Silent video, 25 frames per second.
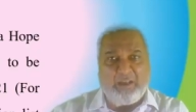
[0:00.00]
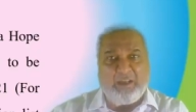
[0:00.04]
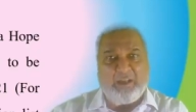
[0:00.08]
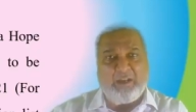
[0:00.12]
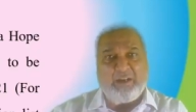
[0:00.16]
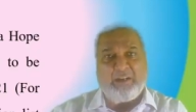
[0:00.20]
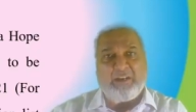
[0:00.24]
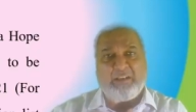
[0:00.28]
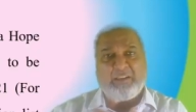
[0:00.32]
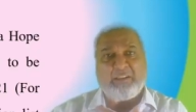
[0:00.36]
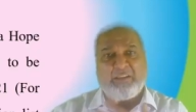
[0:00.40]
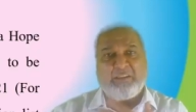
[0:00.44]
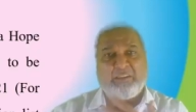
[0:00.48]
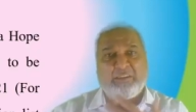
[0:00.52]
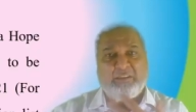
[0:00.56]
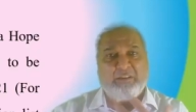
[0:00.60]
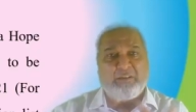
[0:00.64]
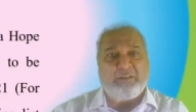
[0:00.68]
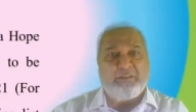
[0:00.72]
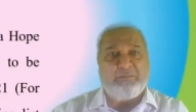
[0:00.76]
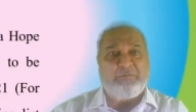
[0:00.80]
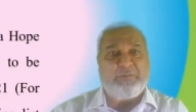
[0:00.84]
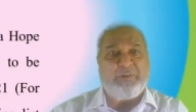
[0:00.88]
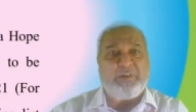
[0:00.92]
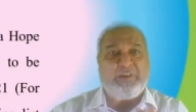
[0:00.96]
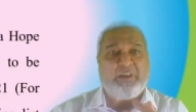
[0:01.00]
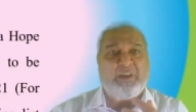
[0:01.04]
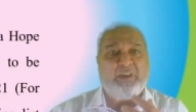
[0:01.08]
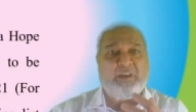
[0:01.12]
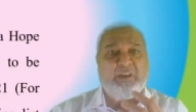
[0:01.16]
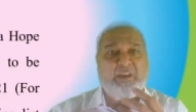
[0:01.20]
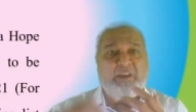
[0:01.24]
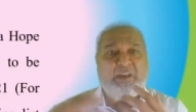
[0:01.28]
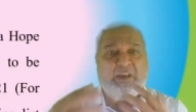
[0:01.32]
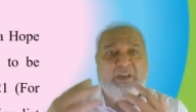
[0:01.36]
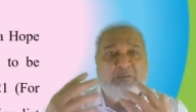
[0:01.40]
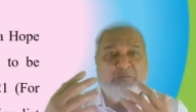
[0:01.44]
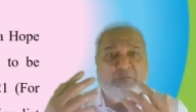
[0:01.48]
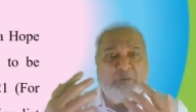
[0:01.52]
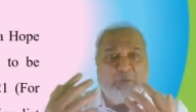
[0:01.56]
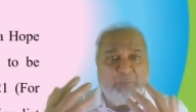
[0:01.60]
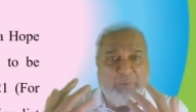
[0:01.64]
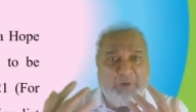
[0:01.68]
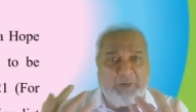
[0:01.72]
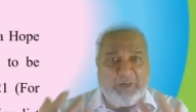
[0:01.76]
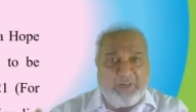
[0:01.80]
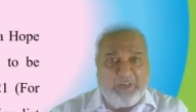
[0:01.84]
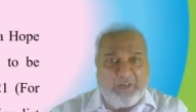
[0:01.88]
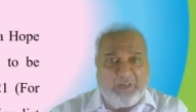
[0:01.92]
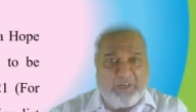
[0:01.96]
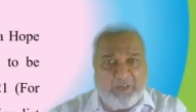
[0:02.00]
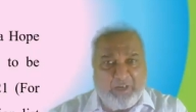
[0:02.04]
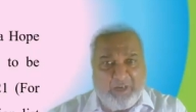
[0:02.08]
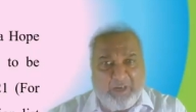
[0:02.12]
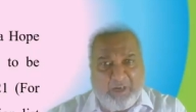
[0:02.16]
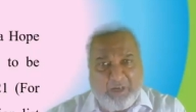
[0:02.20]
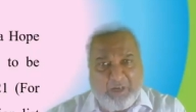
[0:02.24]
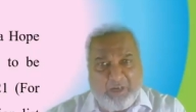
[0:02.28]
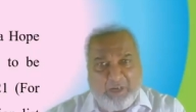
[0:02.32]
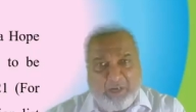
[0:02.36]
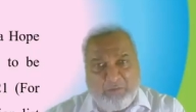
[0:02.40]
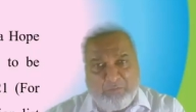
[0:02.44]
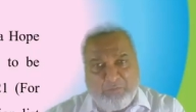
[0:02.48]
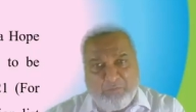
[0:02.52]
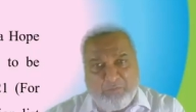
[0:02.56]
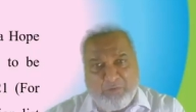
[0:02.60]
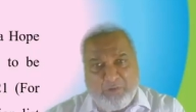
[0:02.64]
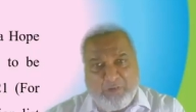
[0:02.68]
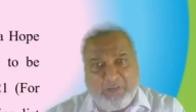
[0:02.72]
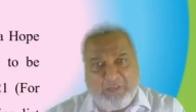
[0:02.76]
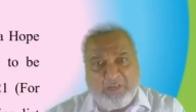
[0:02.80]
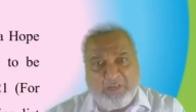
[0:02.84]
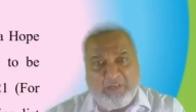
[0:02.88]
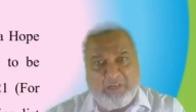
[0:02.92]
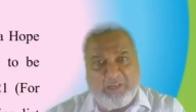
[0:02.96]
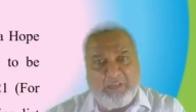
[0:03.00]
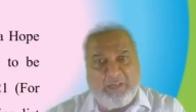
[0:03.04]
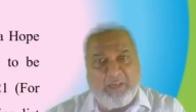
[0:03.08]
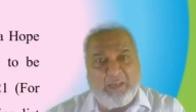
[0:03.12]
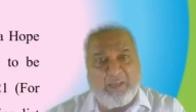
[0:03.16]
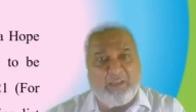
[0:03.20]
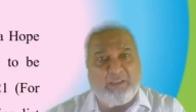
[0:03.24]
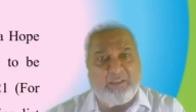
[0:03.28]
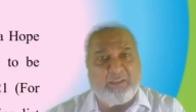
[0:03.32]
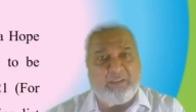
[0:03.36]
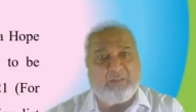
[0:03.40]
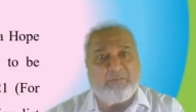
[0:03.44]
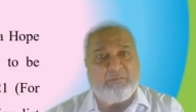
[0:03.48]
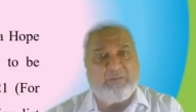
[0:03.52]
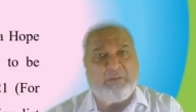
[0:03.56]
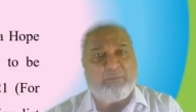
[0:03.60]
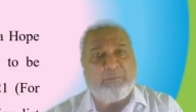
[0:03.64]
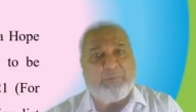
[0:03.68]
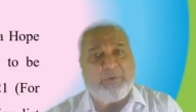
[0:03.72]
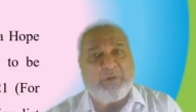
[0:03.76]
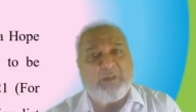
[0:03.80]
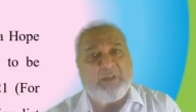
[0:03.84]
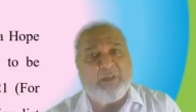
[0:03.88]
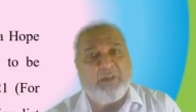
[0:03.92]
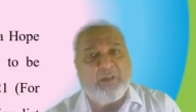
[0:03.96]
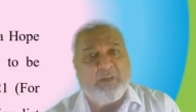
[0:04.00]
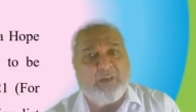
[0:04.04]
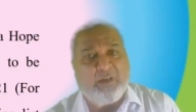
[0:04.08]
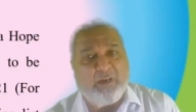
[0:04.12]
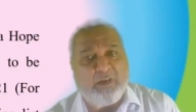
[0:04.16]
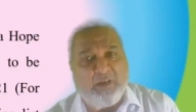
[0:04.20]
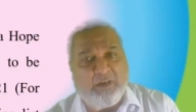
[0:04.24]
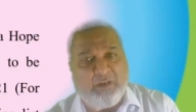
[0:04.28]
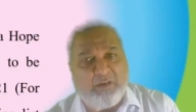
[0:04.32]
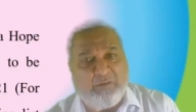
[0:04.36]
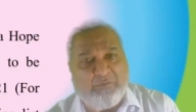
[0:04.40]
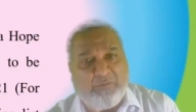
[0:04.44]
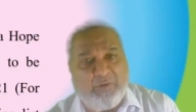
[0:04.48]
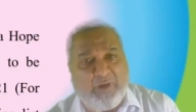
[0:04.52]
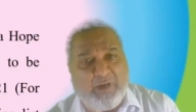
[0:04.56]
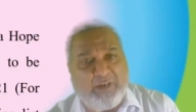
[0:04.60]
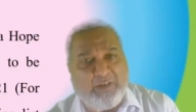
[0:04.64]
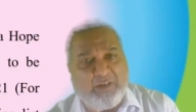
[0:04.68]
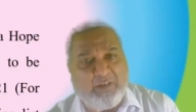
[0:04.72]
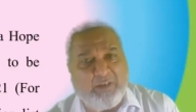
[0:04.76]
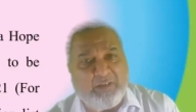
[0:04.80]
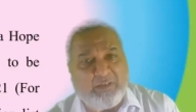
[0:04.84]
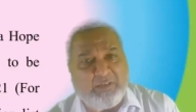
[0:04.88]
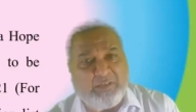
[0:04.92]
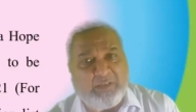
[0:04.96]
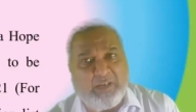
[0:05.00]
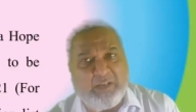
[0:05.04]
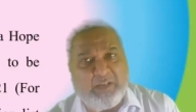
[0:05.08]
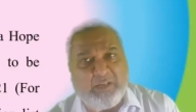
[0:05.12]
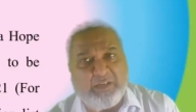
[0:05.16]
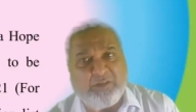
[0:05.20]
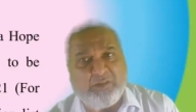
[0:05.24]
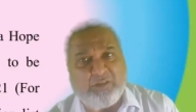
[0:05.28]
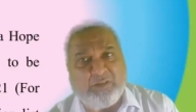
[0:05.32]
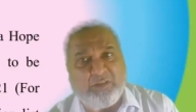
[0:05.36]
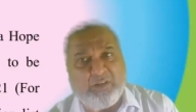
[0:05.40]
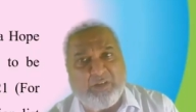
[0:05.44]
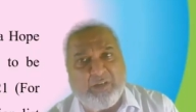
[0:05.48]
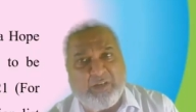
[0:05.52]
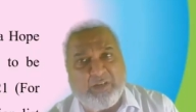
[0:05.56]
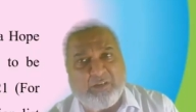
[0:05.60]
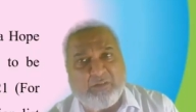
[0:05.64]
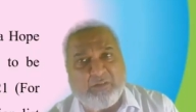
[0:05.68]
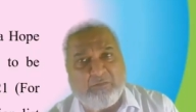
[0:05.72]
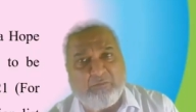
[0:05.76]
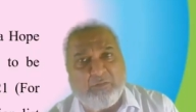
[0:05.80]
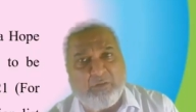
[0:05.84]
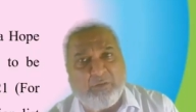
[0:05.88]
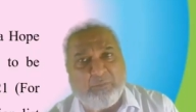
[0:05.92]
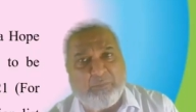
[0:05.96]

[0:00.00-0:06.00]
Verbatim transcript: and in the third week it will be declared telephonically, and there will be a final selection letter will